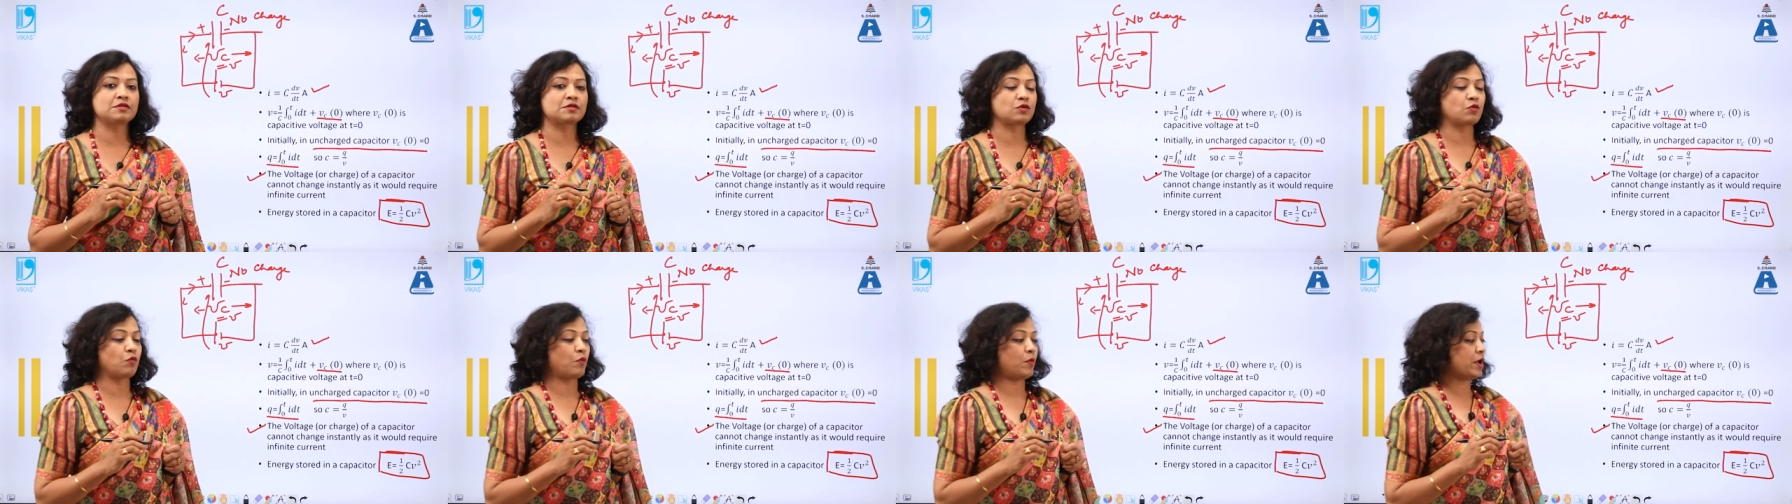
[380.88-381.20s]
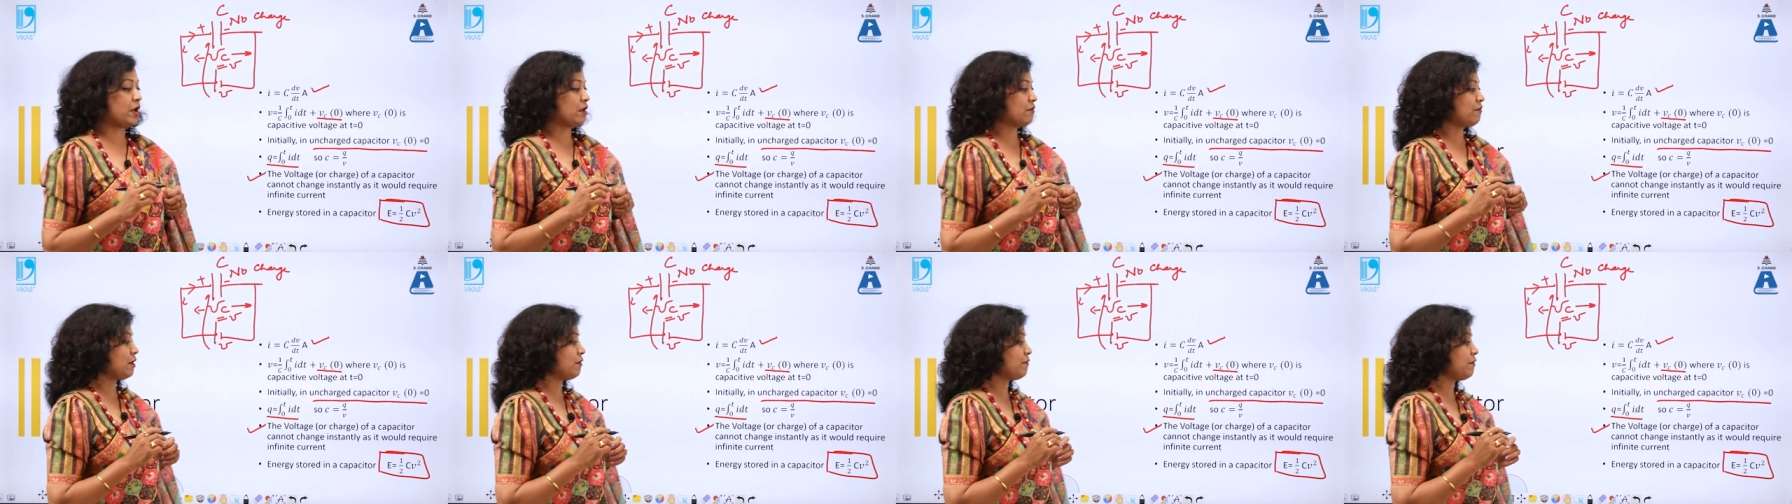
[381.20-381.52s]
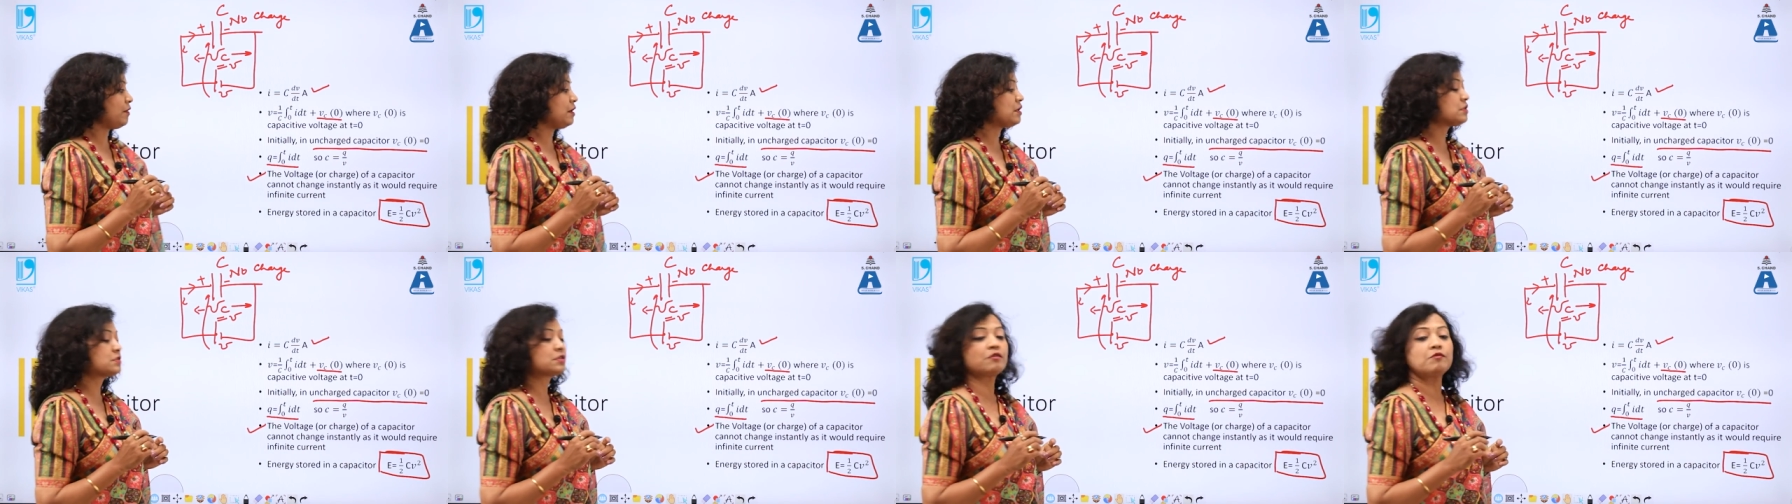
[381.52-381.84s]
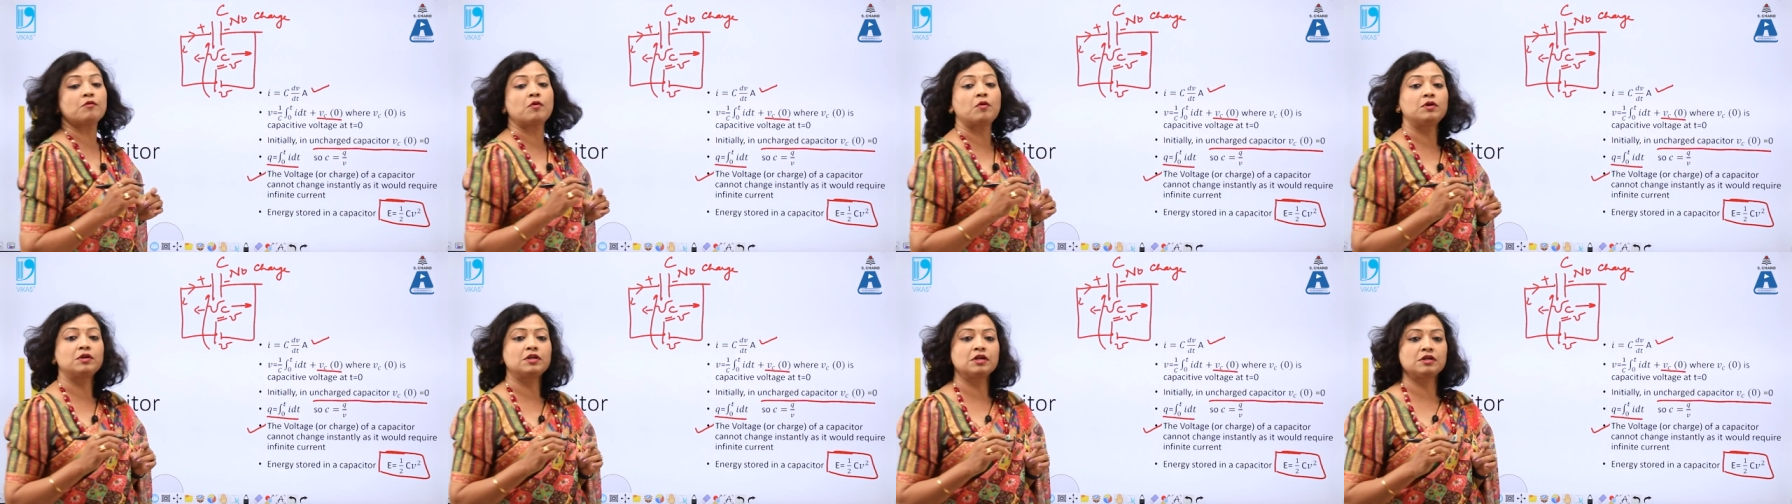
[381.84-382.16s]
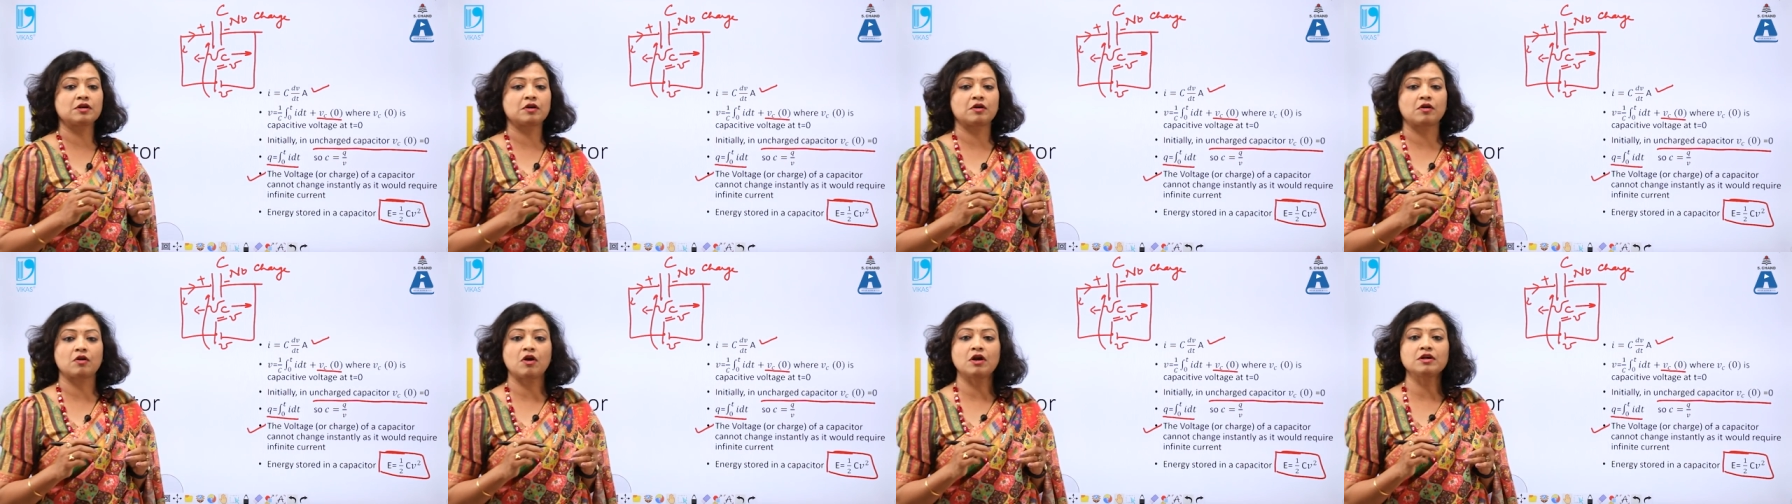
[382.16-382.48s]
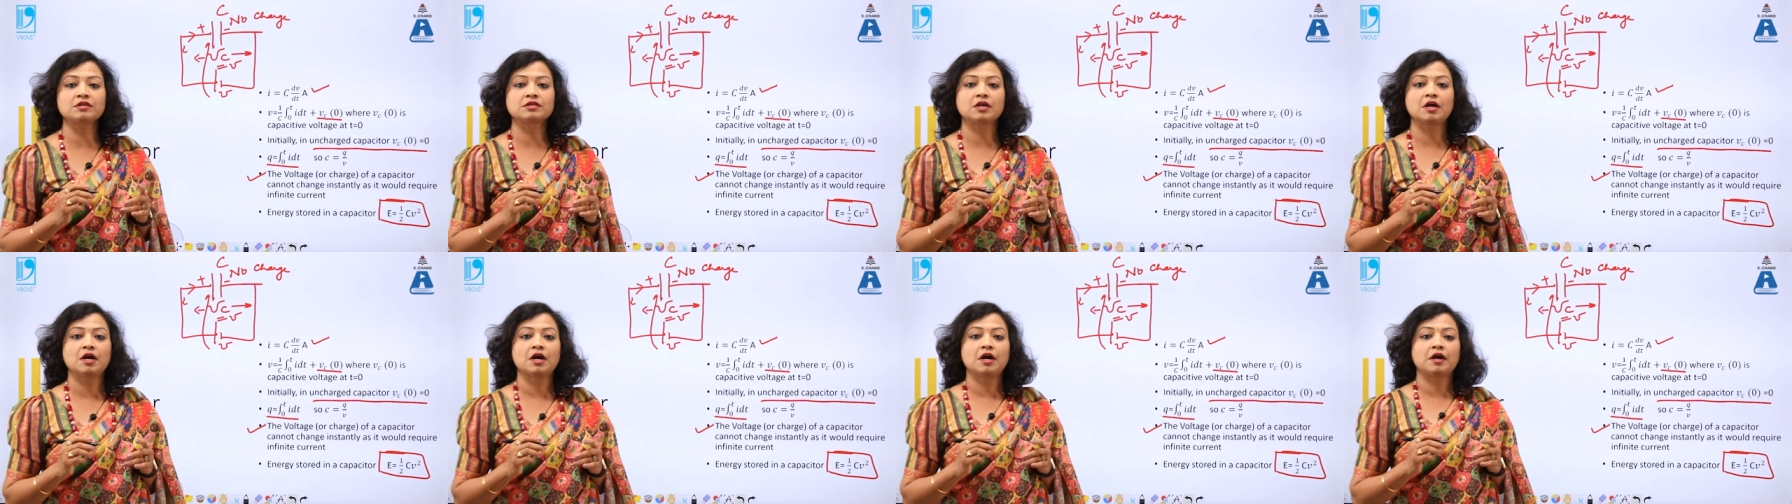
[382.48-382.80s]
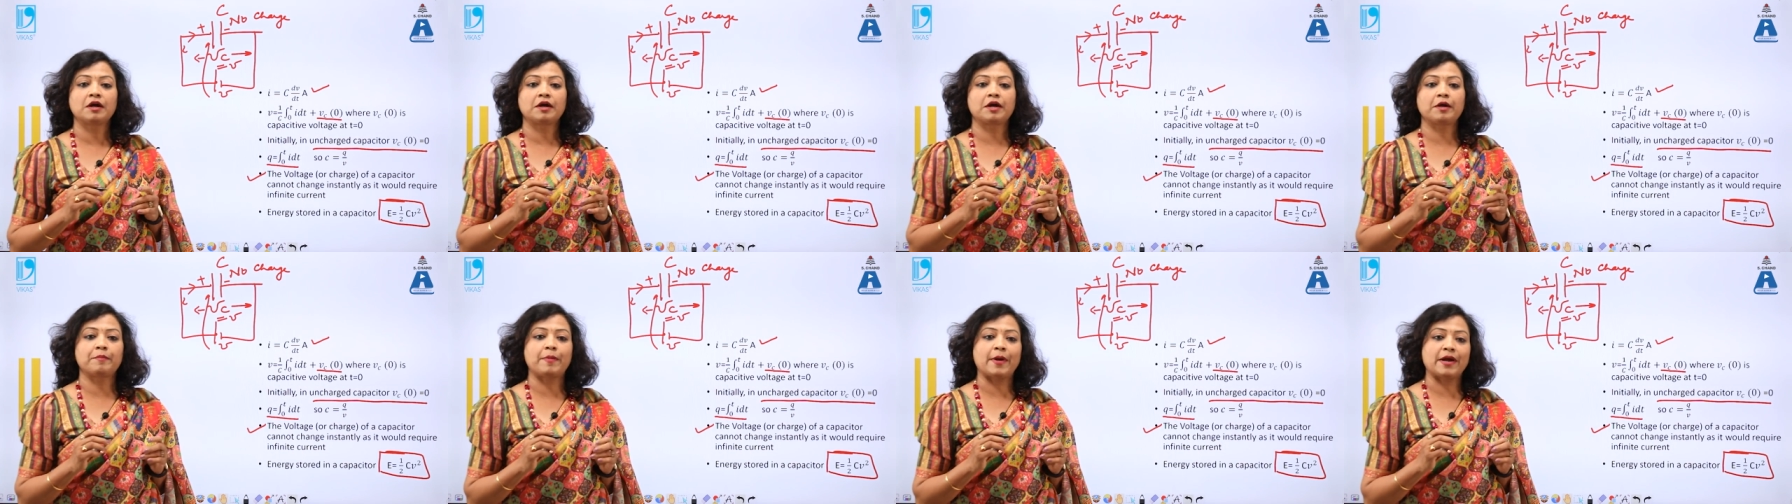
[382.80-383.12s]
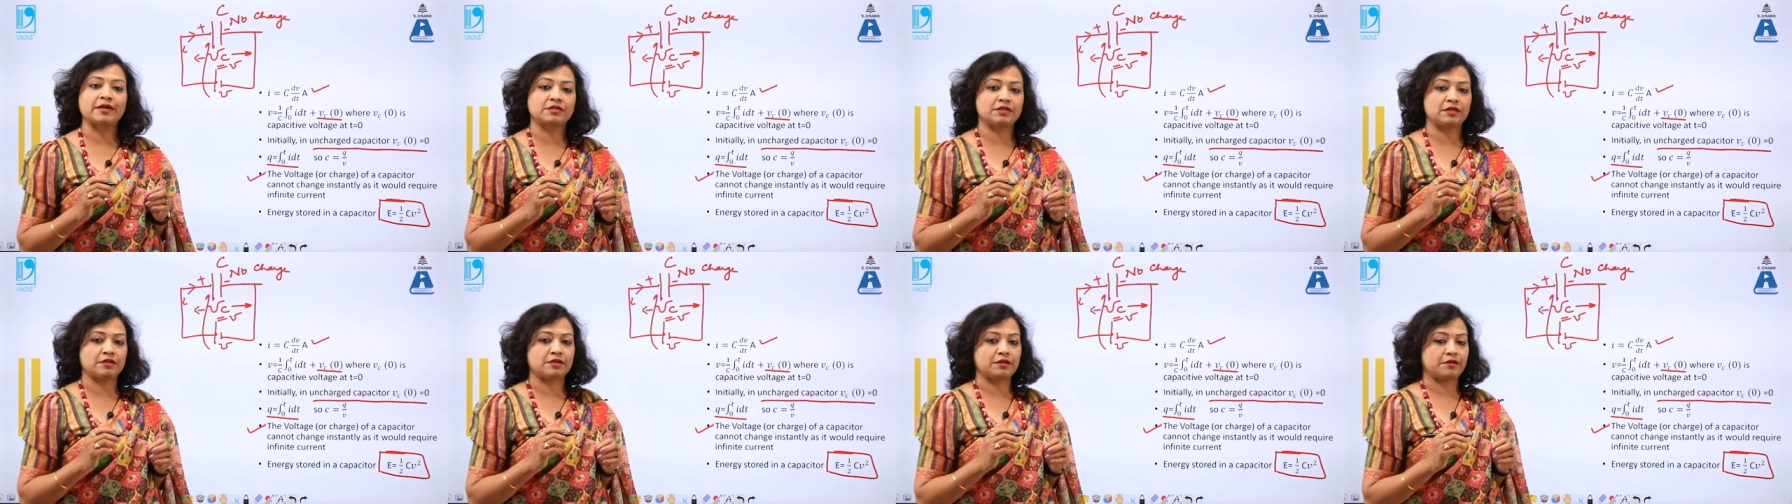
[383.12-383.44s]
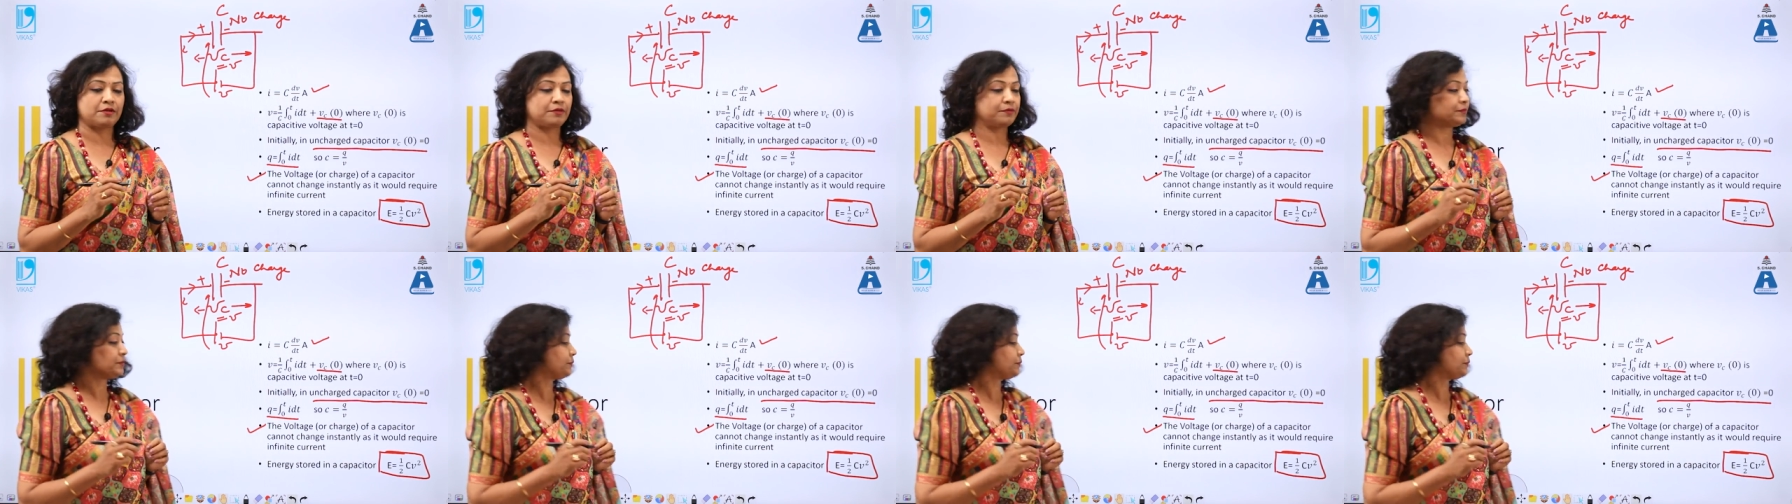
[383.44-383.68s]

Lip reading: square, where V is the voltage across capacitor.